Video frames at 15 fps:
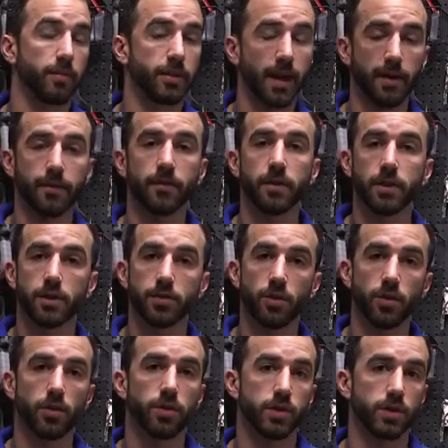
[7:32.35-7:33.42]
definitely
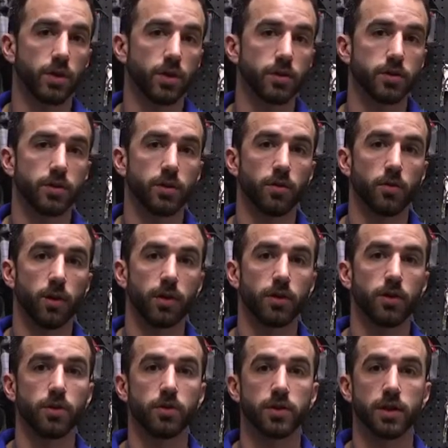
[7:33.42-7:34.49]
smoother results when you're
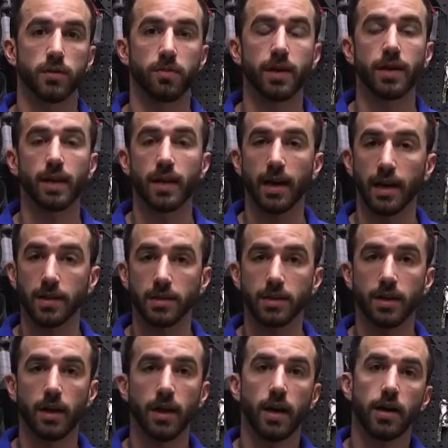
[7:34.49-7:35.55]
using PDS.
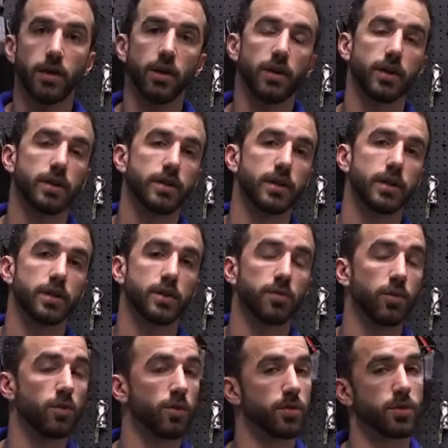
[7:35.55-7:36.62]
You're going to see
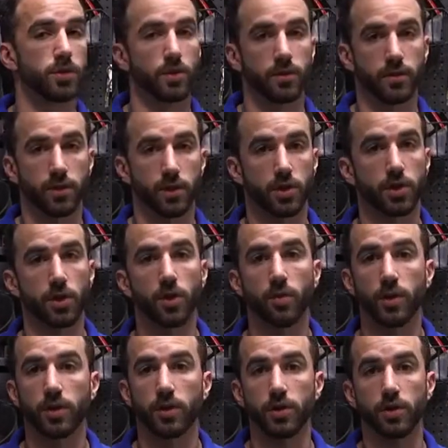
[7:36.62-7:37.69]
smoother results for sure
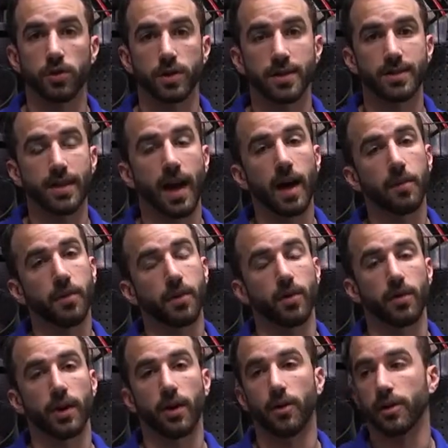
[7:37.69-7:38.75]
when you're using top
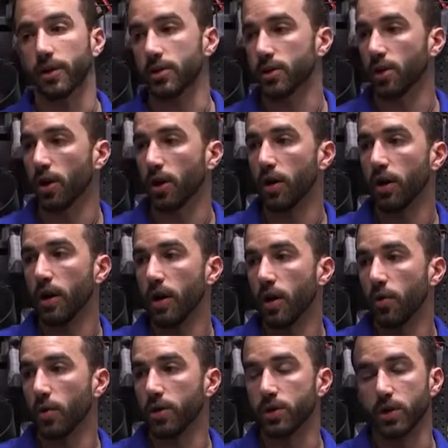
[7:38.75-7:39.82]
coat. Now on this car,
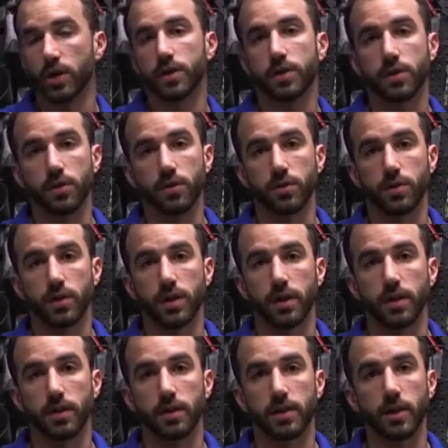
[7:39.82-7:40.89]
we just used
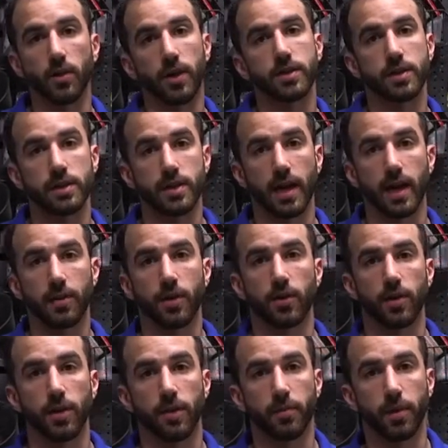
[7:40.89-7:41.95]
the DYC top
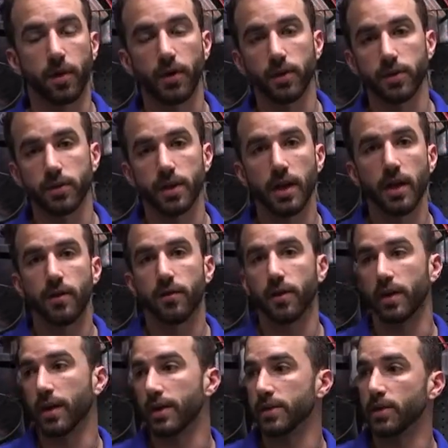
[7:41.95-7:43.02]
coat in the pearls for
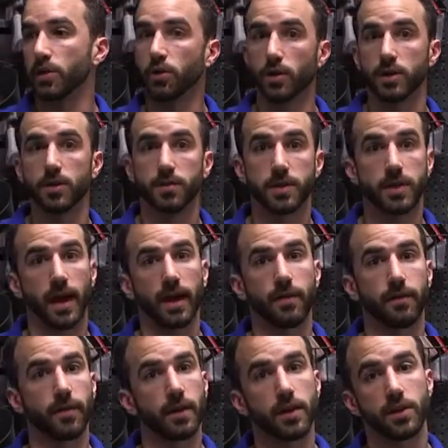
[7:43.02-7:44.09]
a nice crisp satin
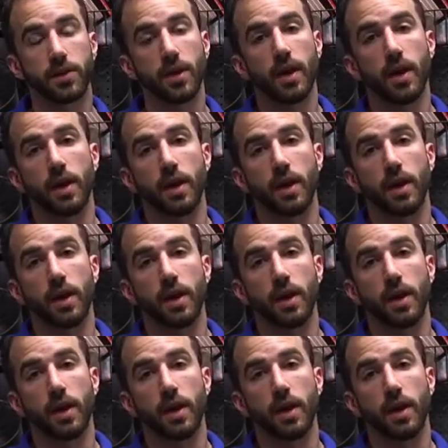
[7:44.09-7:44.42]
finish,